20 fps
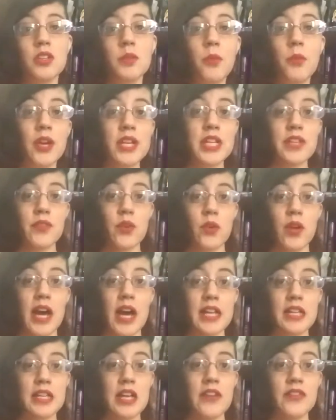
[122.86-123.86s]
The point of
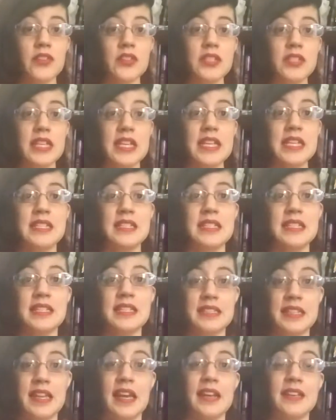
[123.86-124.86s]
erotic novels is the
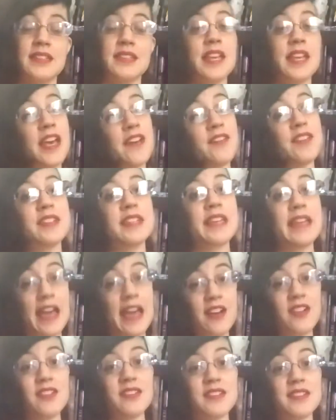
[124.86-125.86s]
sex. Everything
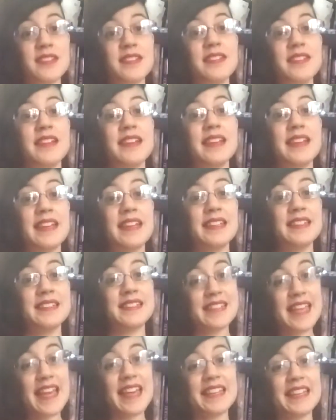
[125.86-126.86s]
else is
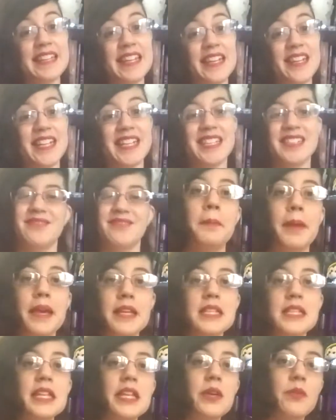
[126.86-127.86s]
secondary.
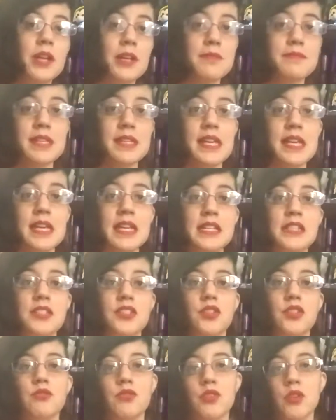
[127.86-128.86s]
Basically, what I'm saying
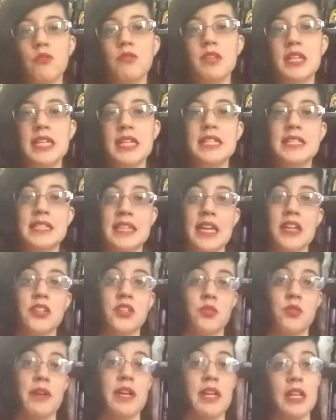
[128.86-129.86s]
is you don't need
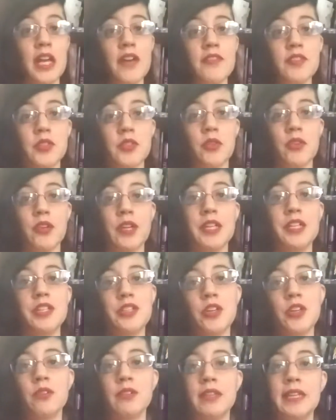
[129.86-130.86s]
sex to write a love story, and
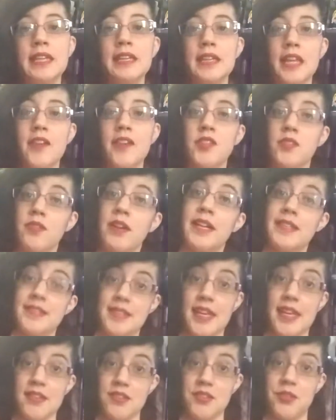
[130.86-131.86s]
you don't need love to write a
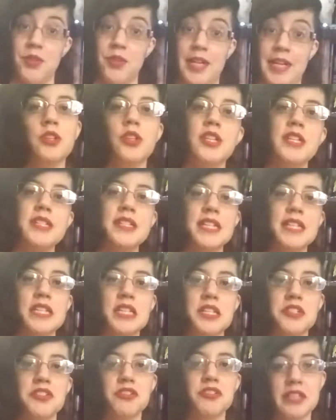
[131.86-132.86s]
sex story. You just need
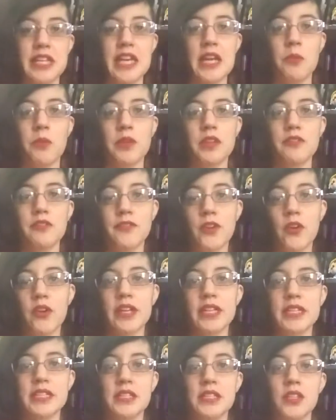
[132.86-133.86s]
to understand what the
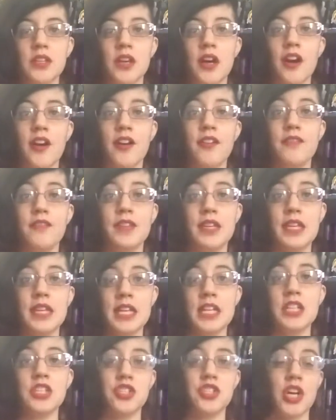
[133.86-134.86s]
focus of
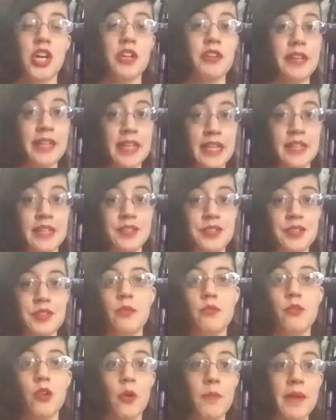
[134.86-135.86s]
each genre is.
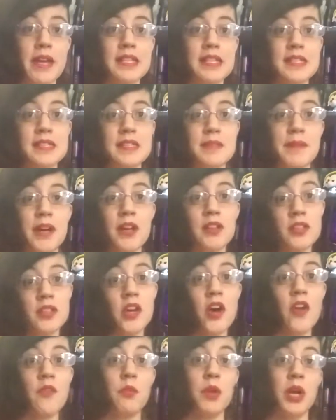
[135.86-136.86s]
Romance is about
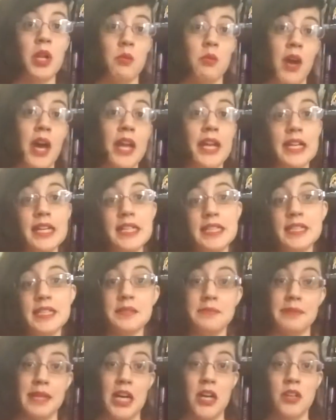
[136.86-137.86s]
love, while erotica is
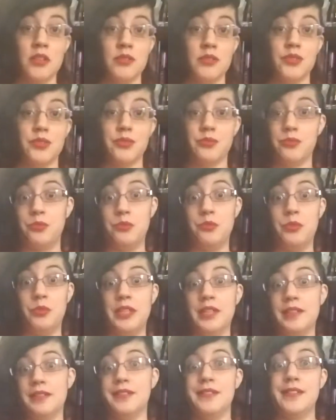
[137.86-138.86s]
about
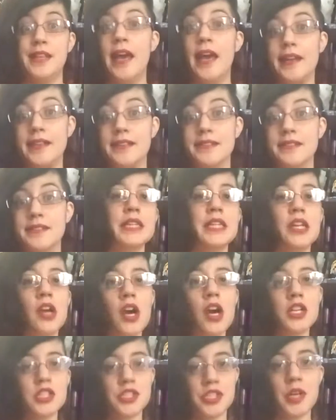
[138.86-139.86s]
well, the sex. There
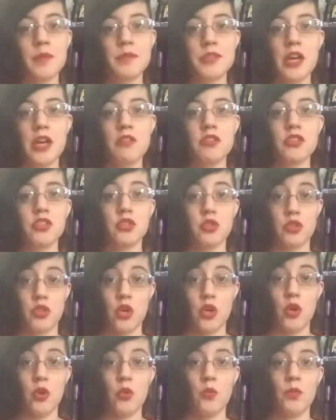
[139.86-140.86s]
are subgenres to
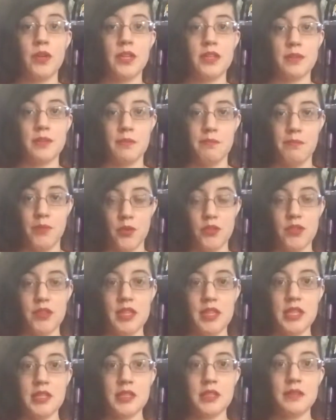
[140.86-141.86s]
go with both
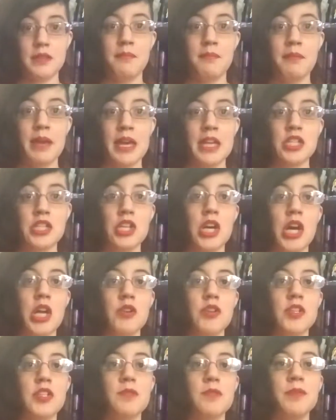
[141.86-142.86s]
of these main
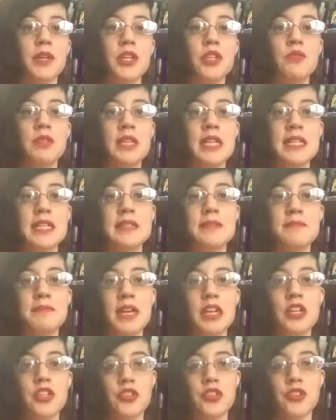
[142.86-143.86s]
genres, but you need to
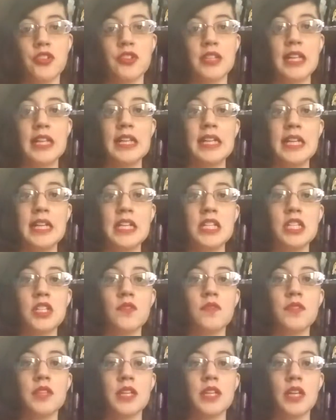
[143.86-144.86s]
make sure that each
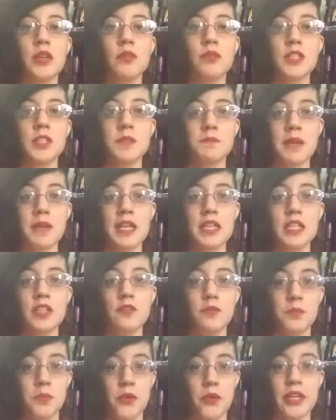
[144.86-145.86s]
of their
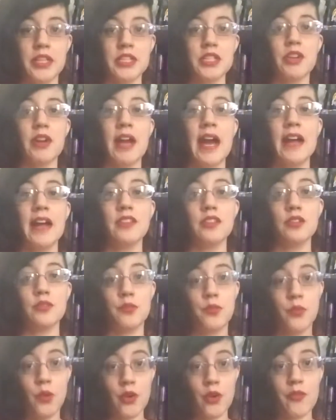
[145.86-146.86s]
respective points are at the
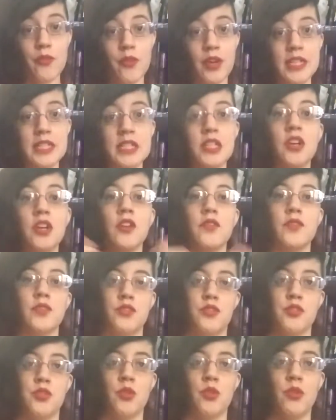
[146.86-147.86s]
forefront of your
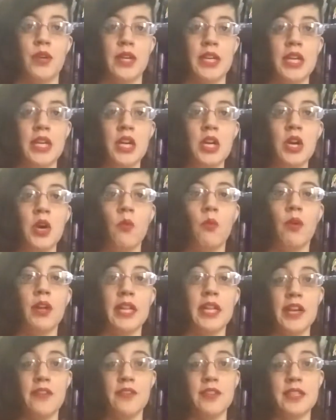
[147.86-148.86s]
story,
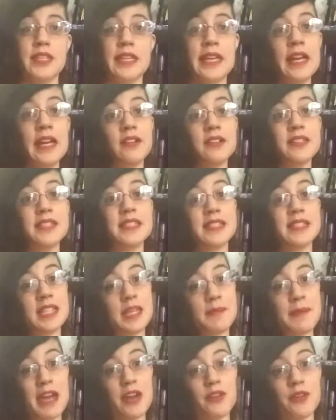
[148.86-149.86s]
while everything else is in
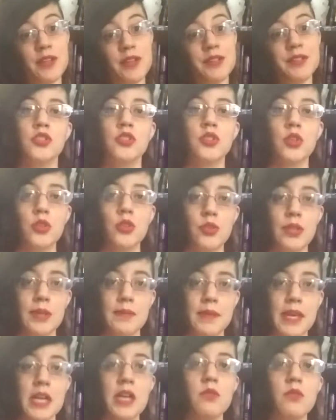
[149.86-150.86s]
the background. So you
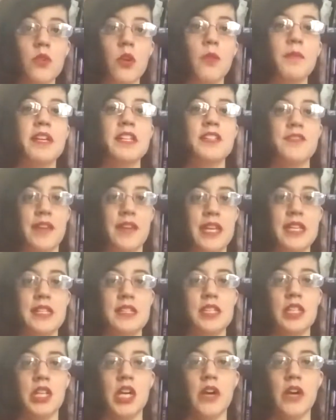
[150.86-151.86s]
can make a romance
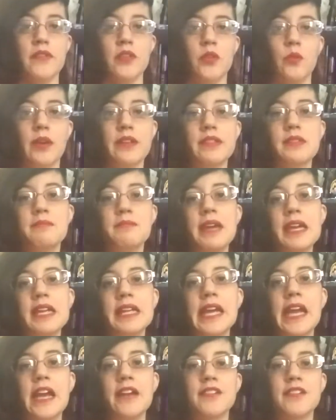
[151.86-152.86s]
fantasy novel where the main
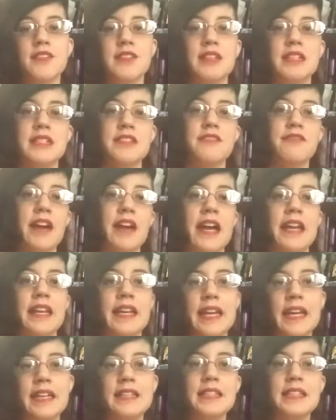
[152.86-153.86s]
character needs to fight
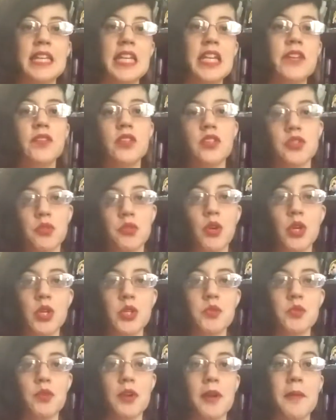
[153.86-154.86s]
against an evil
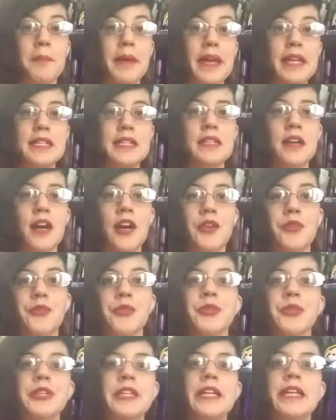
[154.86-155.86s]
sorcerer bent on
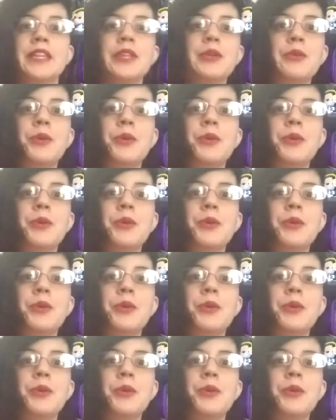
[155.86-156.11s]
ruling the